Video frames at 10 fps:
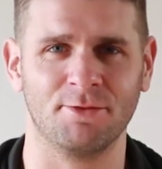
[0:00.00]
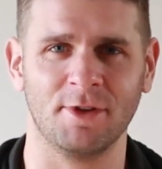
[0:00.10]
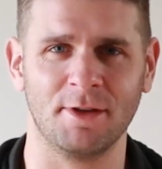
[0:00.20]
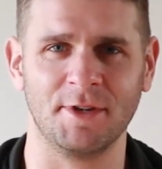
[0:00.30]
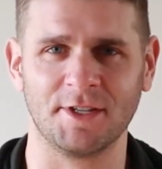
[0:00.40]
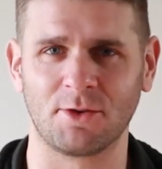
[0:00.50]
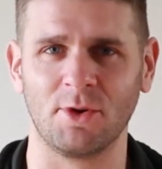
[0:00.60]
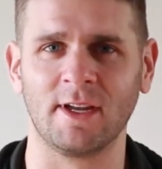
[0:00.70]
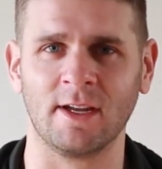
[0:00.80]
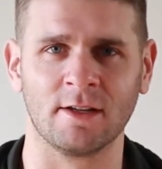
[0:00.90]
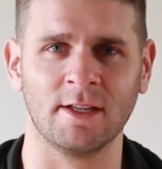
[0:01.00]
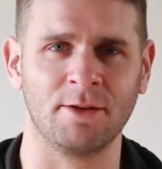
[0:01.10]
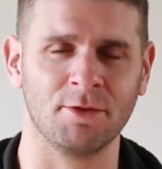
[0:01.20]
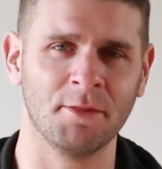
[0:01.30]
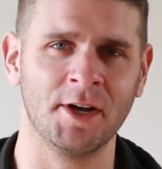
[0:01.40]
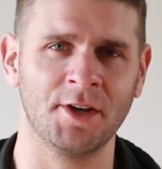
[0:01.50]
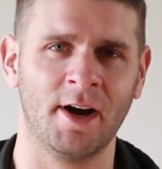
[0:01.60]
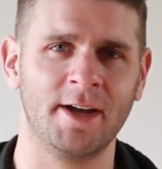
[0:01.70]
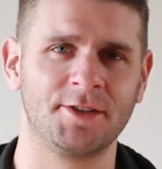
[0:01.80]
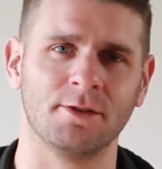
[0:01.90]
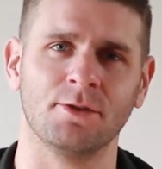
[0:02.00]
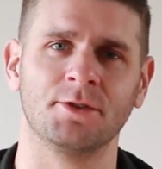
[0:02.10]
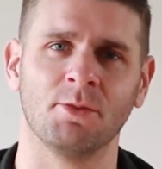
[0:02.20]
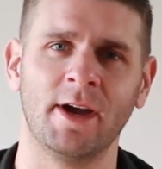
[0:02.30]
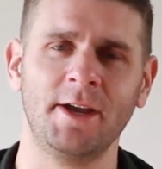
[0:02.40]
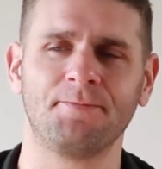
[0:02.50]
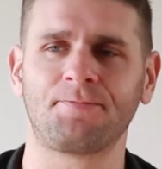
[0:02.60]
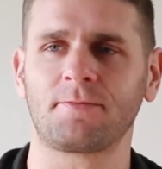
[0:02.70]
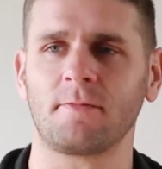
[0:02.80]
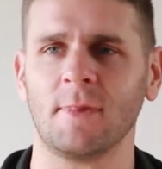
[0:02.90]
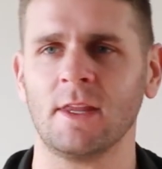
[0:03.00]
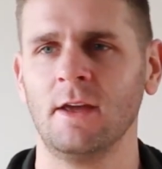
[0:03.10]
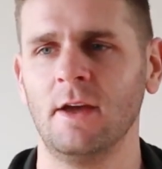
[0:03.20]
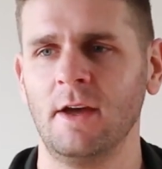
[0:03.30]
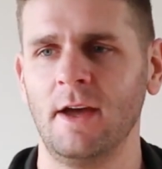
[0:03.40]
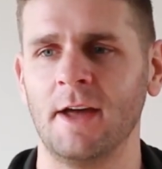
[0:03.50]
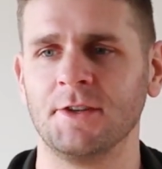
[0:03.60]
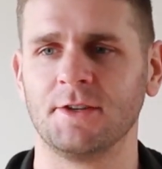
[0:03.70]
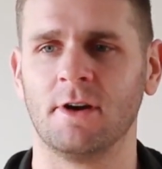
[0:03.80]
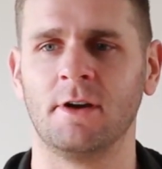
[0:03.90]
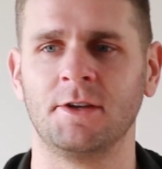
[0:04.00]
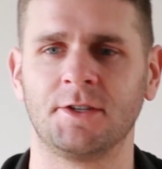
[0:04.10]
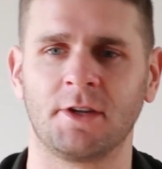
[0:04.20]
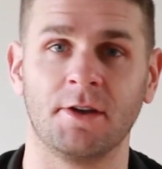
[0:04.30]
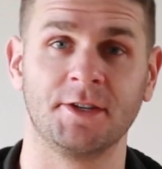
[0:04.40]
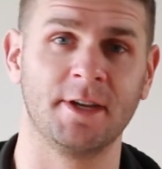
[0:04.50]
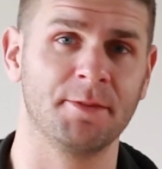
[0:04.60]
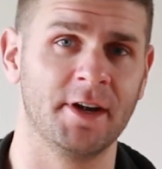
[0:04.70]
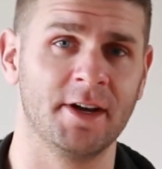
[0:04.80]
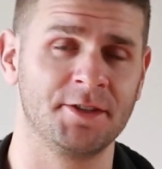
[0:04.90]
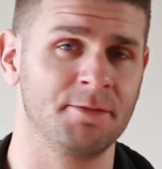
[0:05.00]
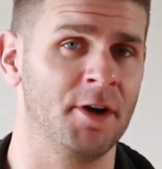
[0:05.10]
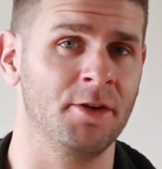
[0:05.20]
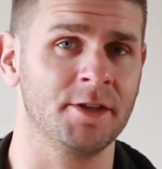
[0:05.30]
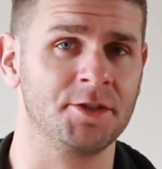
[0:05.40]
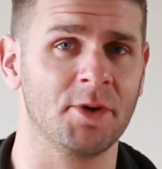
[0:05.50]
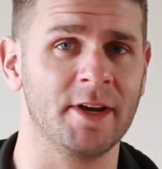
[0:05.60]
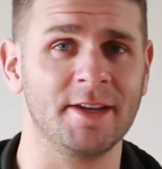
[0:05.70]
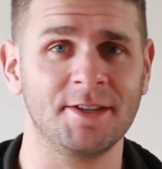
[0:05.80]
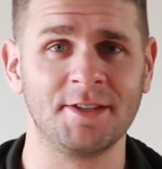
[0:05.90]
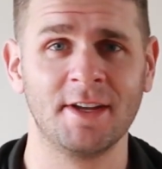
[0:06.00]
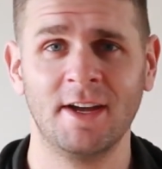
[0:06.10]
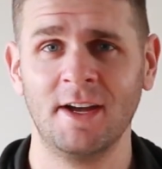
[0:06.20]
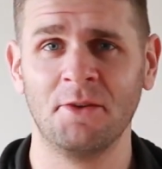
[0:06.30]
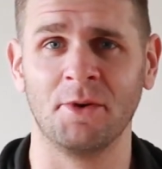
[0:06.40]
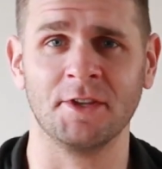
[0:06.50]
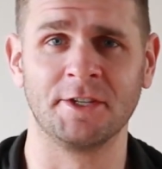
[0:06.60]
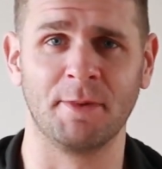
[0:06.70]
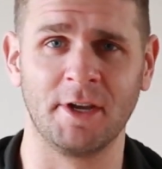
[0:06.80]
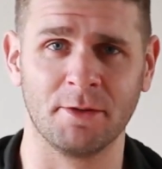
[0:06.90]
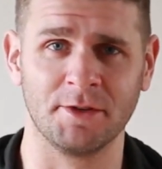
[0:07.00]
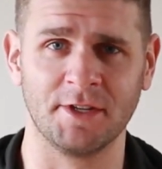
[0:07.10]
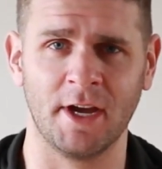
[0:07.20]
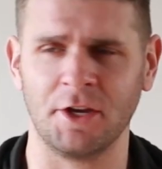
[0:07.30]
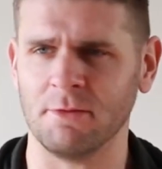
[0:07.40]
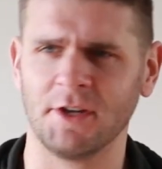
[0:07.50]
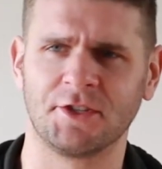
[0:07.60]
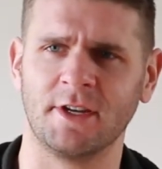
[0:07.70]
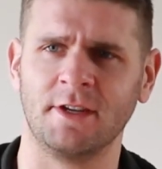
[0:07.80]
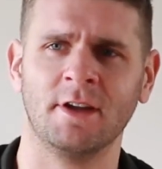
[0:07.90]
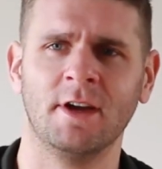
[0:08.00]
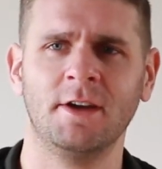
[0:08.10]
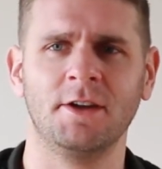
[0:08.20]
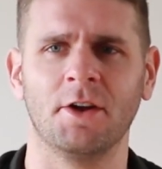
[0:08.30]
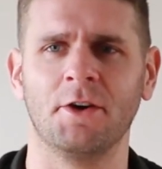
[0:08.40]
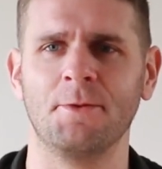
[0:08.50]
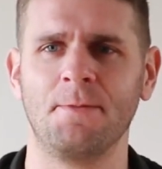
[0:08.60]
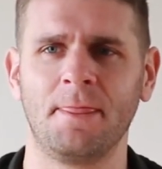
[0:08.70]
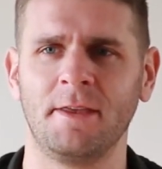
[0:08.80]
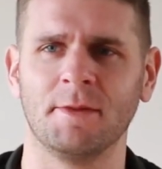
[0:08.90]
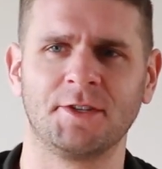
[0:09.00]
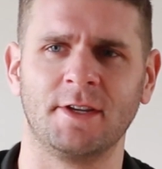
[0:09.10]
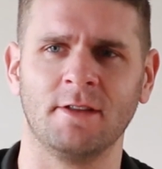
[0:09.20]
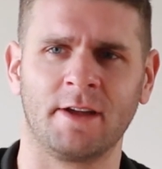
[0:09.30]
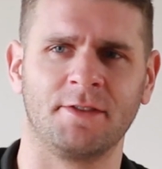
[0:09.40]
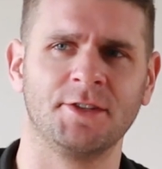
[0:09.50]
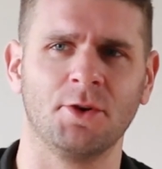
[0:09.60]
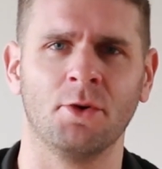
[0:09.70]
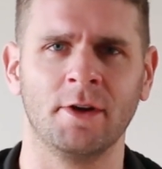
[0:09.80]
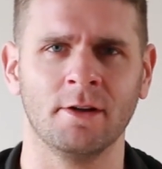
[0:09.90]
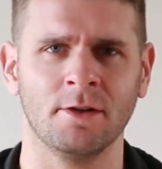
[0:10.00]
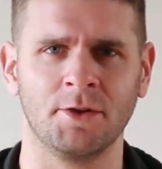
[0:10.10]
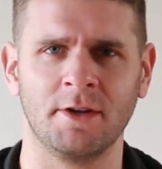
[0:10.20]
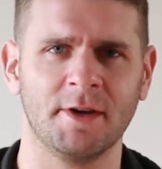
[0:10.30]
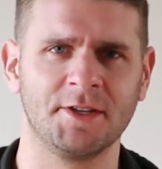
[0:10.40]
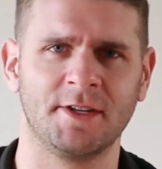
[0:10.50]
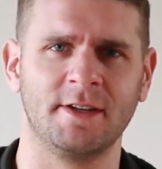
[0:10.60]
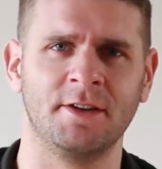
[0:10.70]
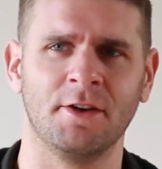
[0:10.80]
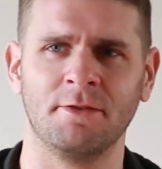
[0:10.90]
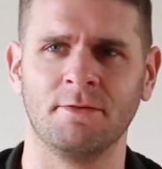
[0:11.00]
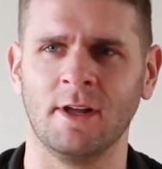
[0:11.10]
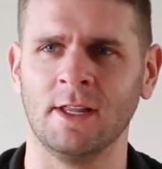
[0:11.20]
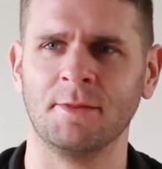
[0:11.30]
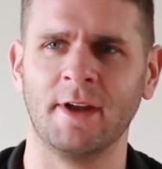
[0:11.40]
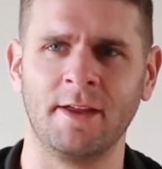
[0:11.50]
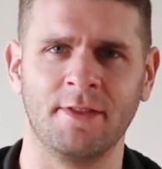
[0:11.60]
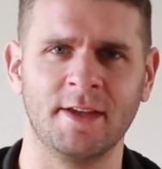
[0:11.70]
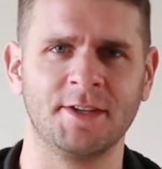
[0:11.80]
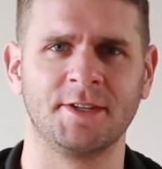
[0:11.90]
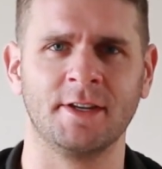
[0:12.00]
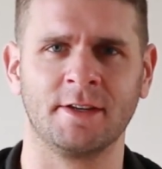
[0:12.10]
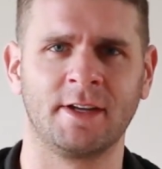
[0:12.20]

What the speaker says: really be squeaky clean with my diet to lose weight. And so I used to go to seminars in my early 20s where the speaker would say, you must eat like this oil, you must, eliminate this and